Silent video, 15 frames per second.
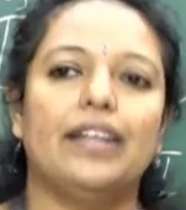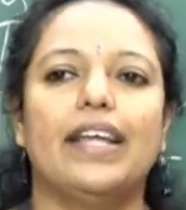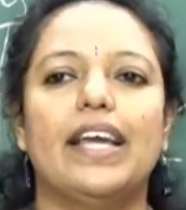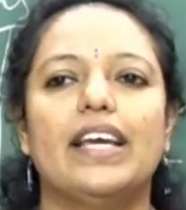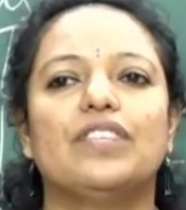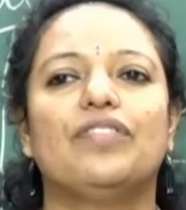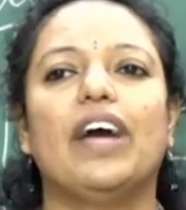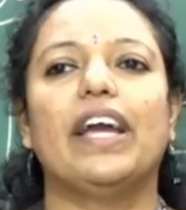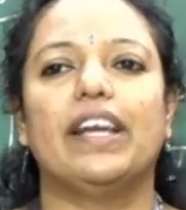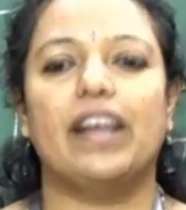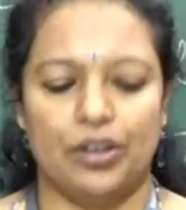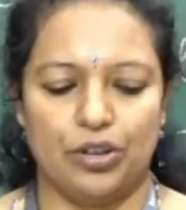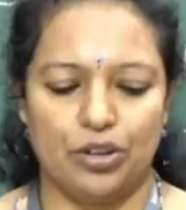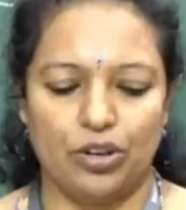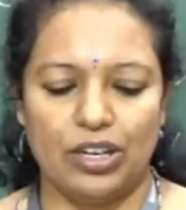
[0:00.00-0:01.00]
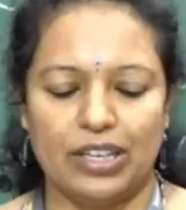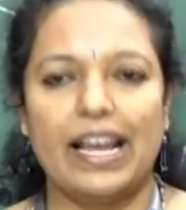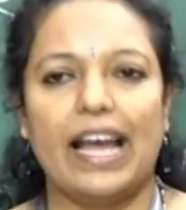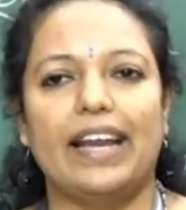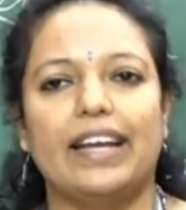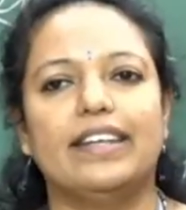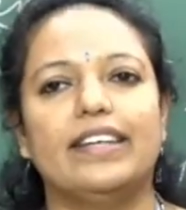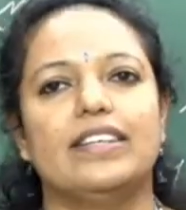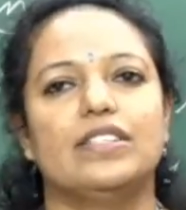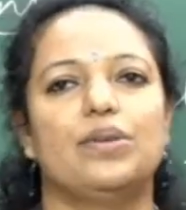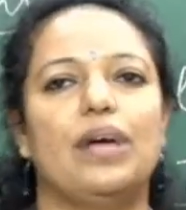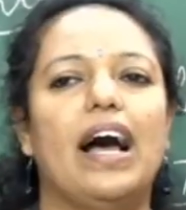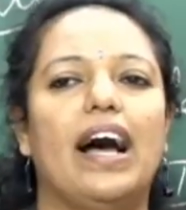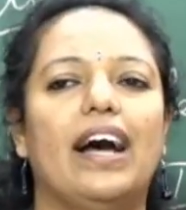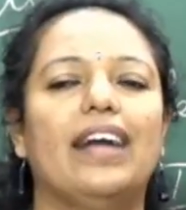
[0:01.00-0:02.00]
and these 5 controller
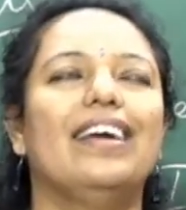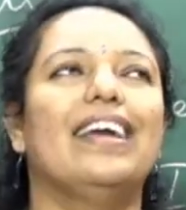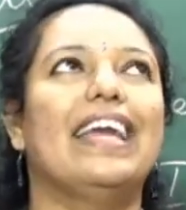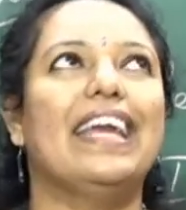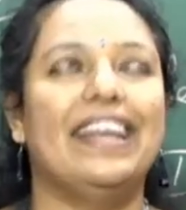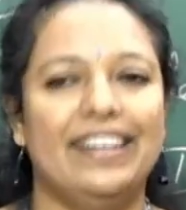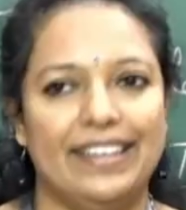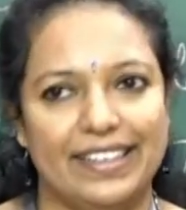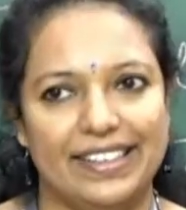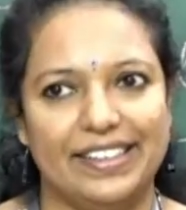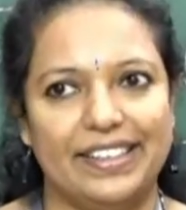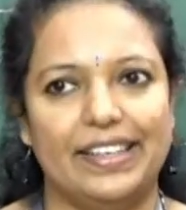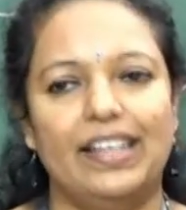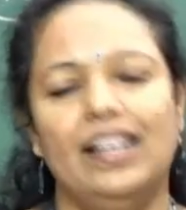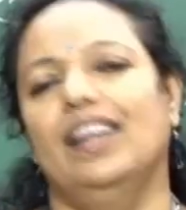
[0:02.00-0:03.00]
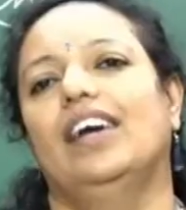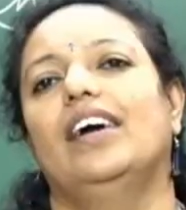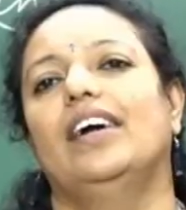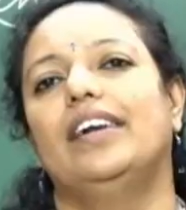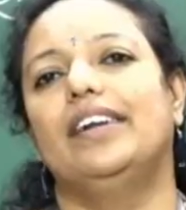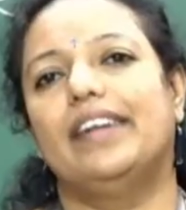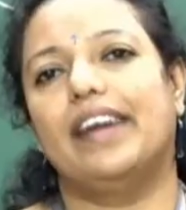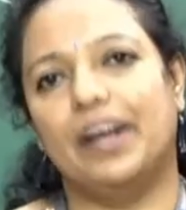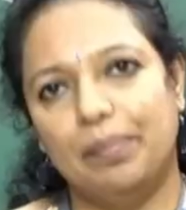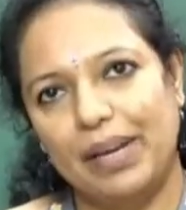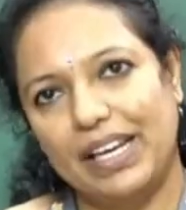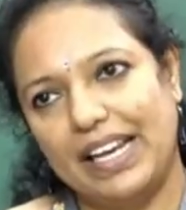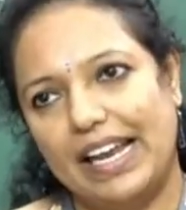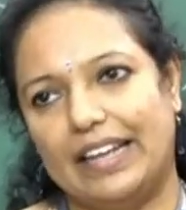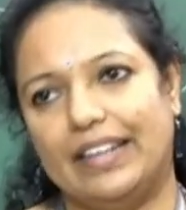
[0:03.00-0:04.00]
characters are internal,
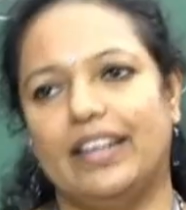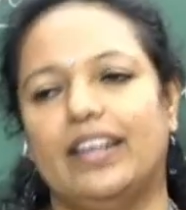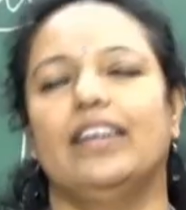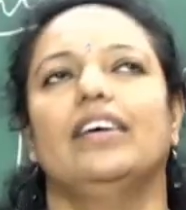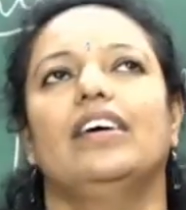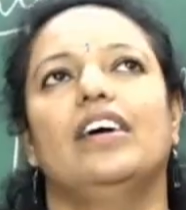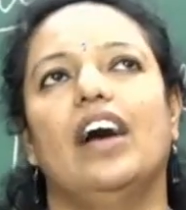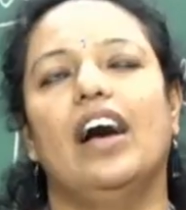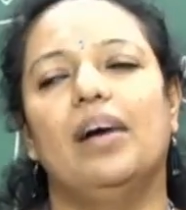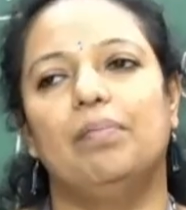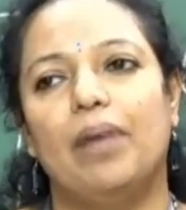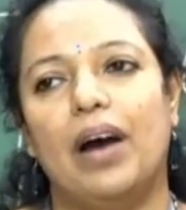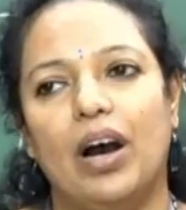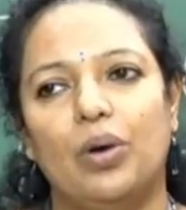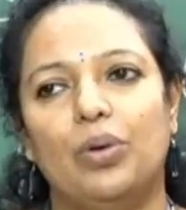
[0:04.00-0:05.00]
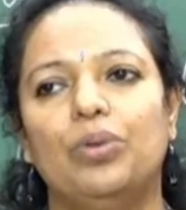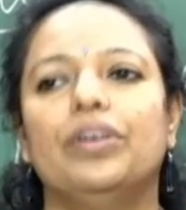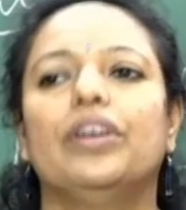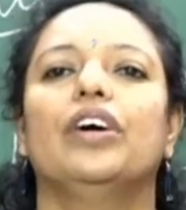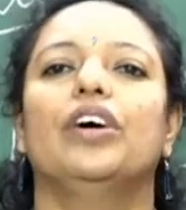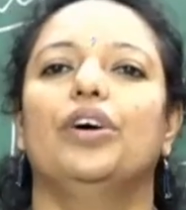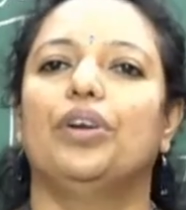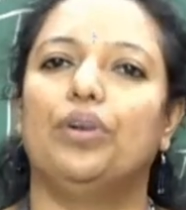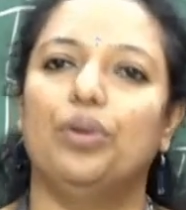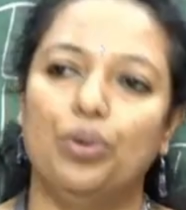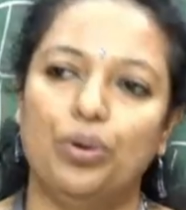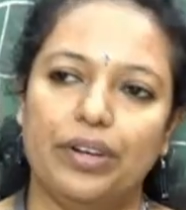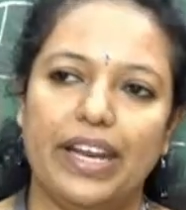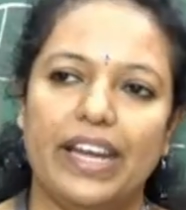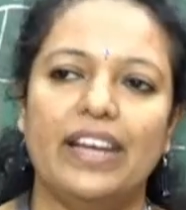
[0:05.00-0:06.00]
terminator, amount,
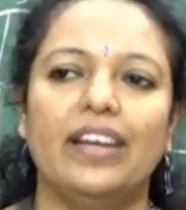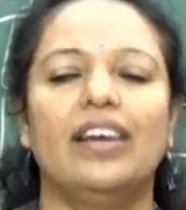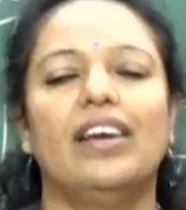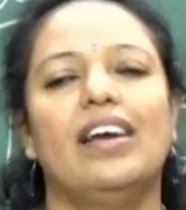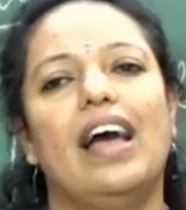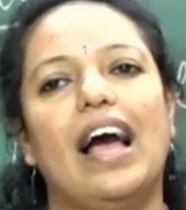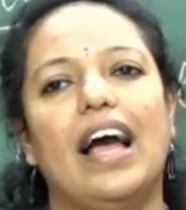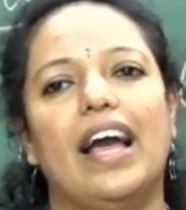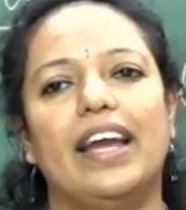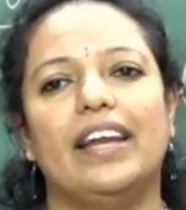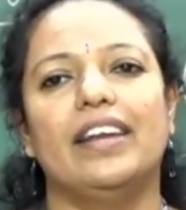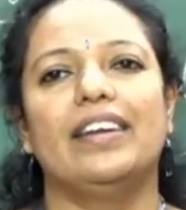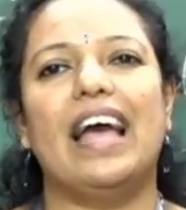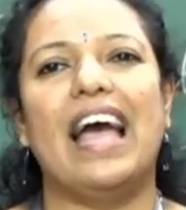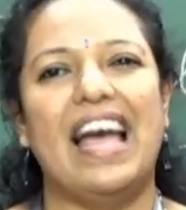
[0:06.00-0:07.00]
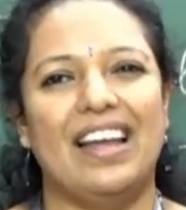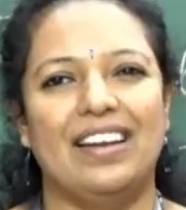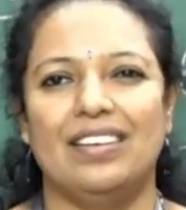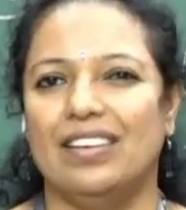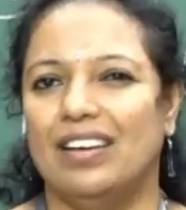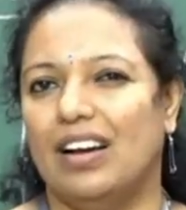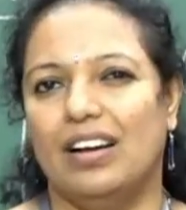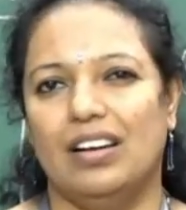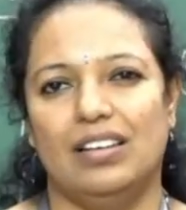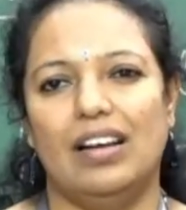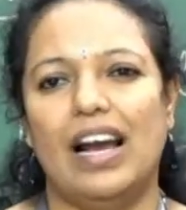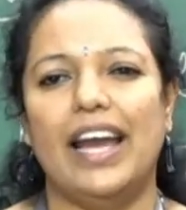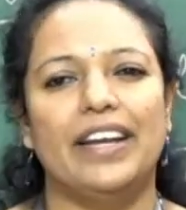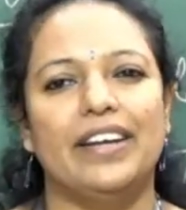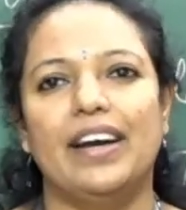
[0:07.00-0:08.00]
routing and an
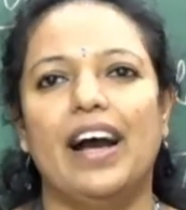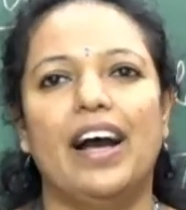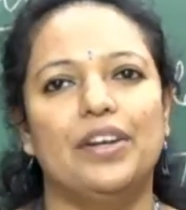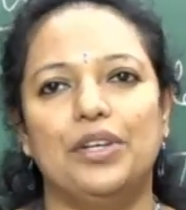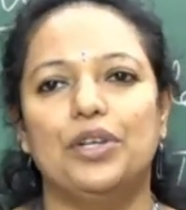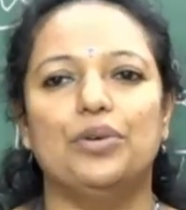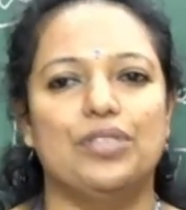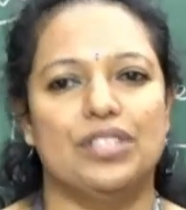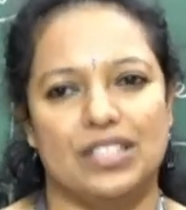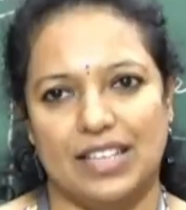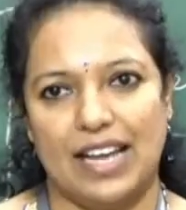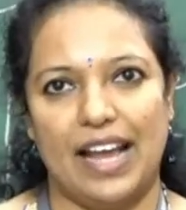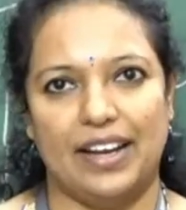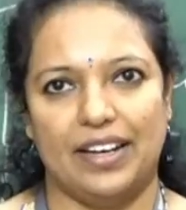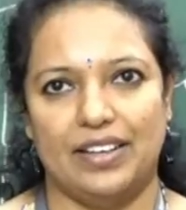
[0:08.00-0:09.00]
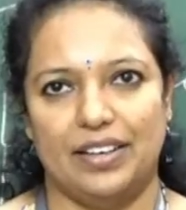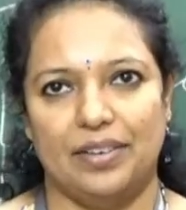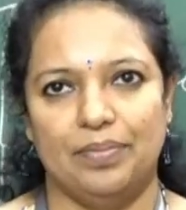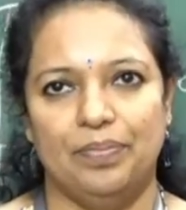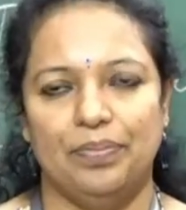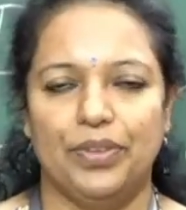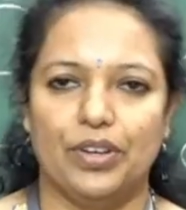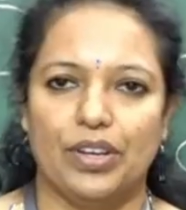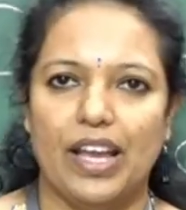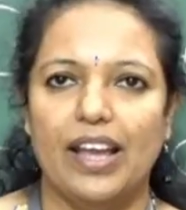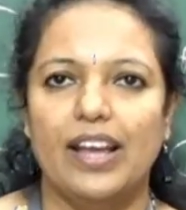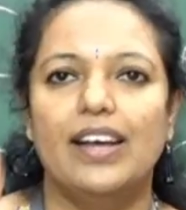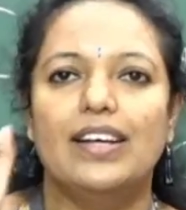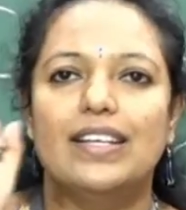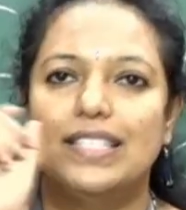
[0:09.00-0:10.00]
unused character.
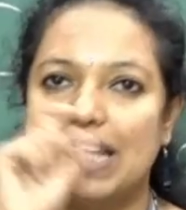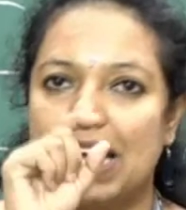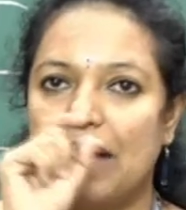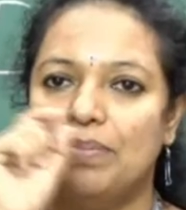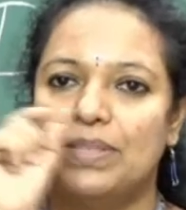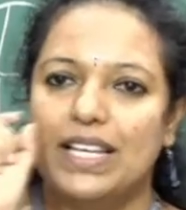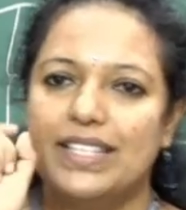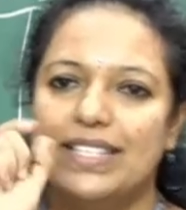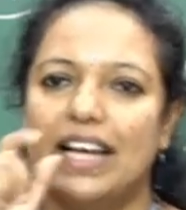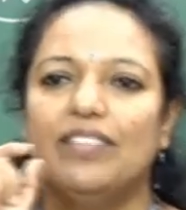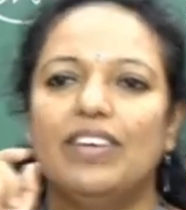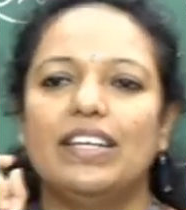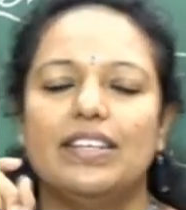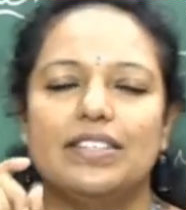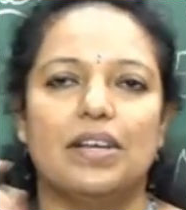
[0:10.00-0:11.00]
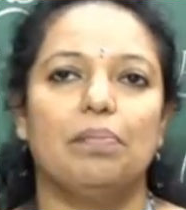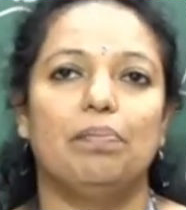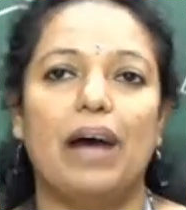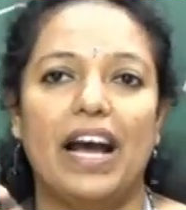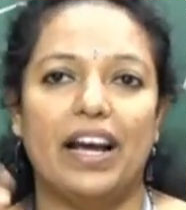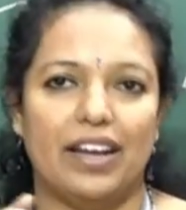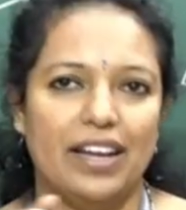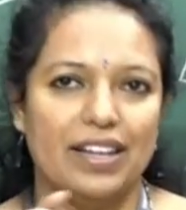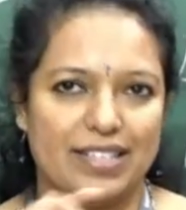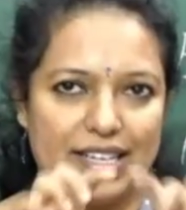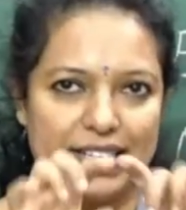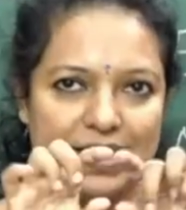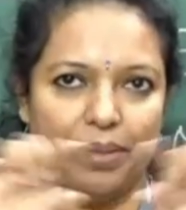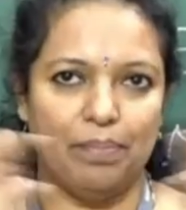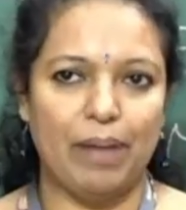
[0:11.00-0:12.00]
Okay, CMC7 is
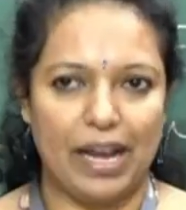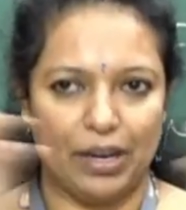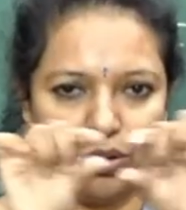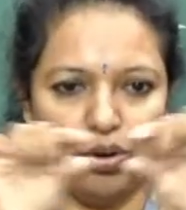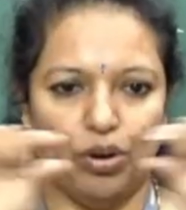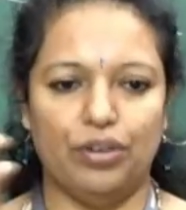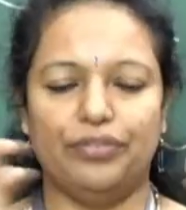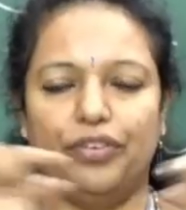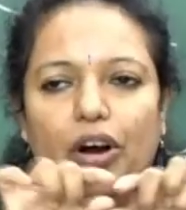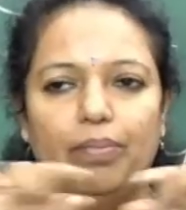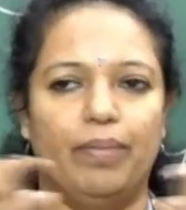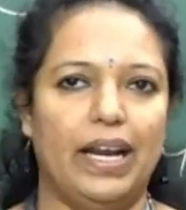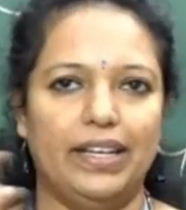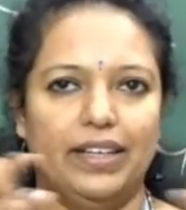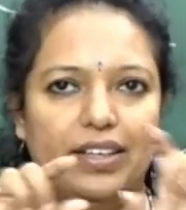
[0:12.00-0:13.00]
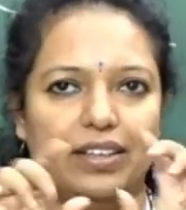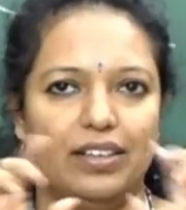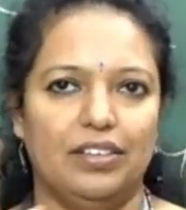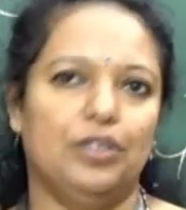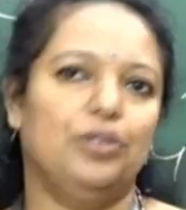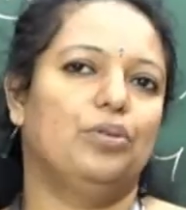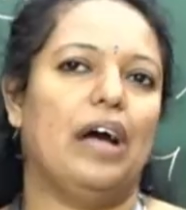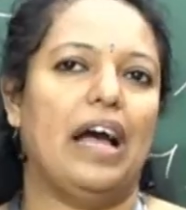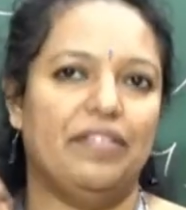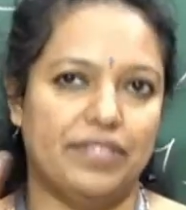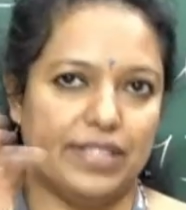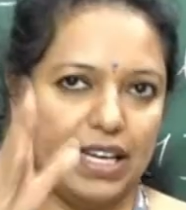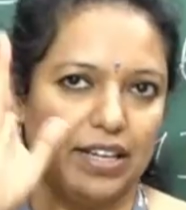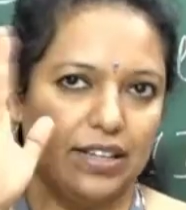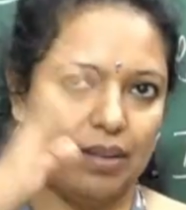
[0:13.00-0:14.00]
in the barcode format. You
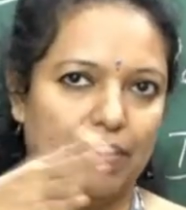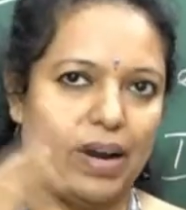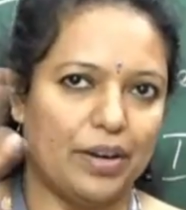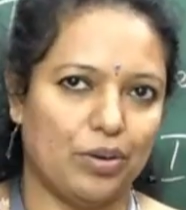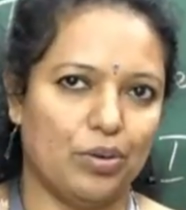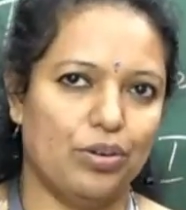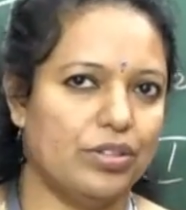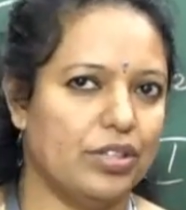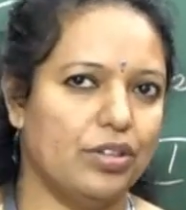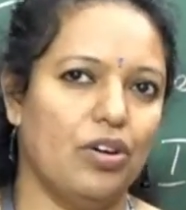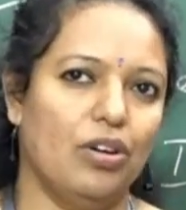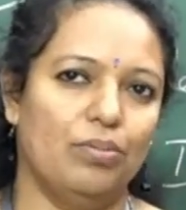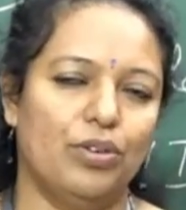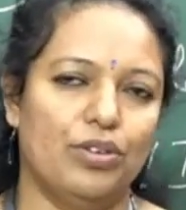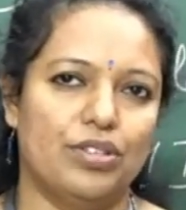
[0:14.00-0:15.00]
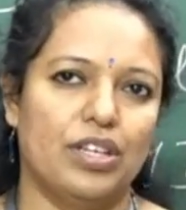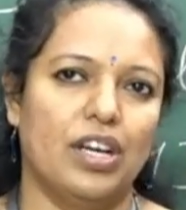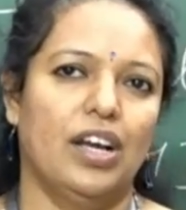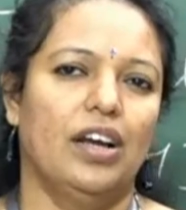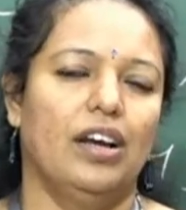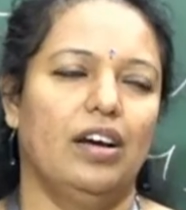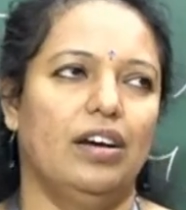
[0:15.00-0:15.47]
have seen the barcodes in almost